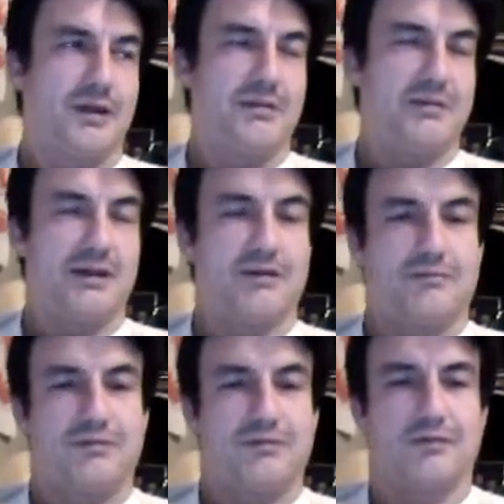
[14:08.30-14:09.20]
how
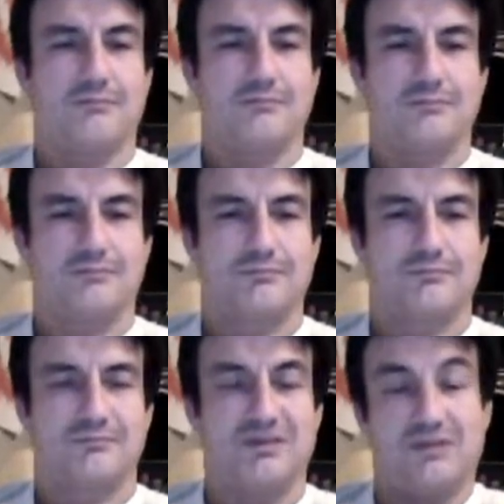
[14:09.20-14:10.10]

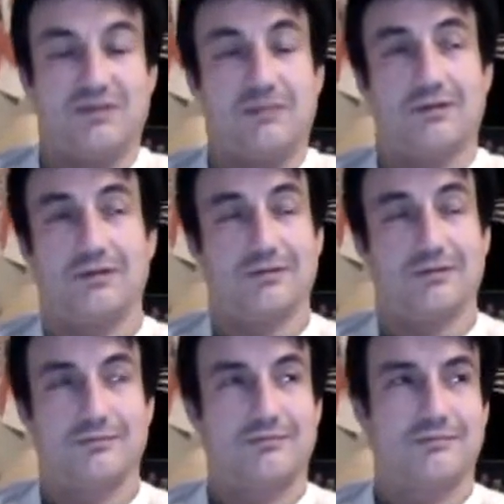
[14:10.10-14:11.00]
these people are in
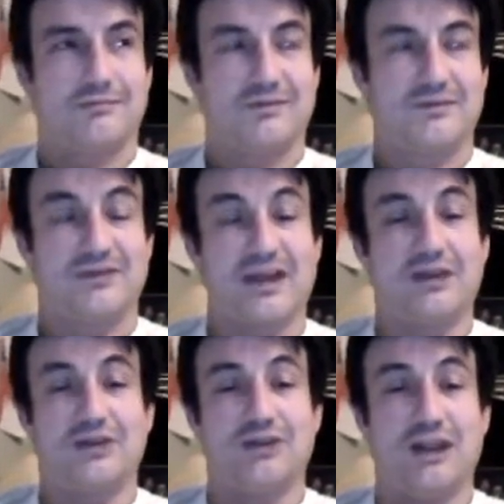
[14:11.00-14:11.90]

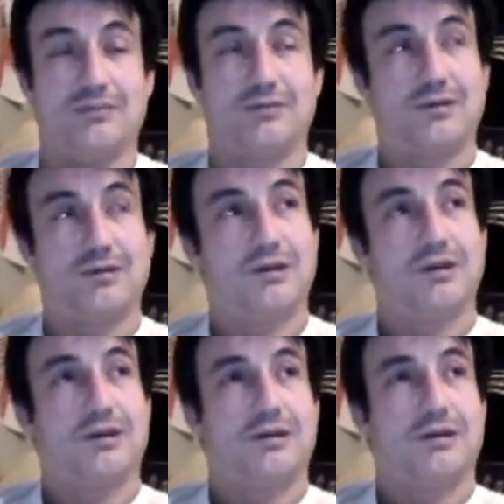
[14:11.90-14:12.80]
sad shape,
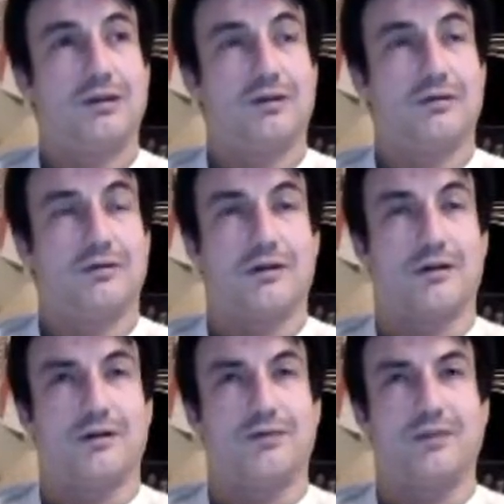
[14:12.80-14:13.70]

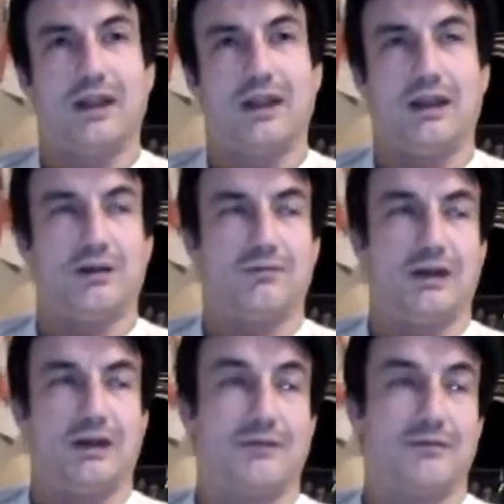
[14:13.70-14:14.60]
all this pain and
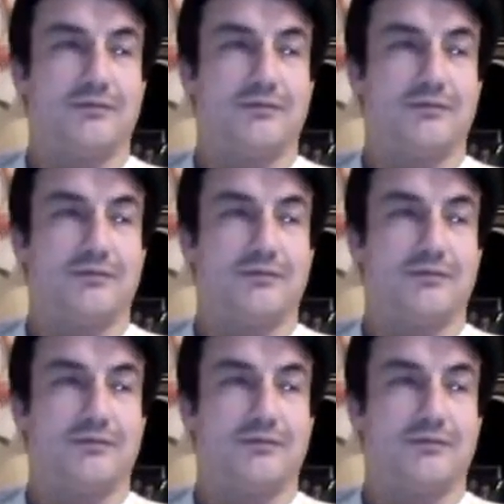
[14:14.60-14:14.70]
whatever,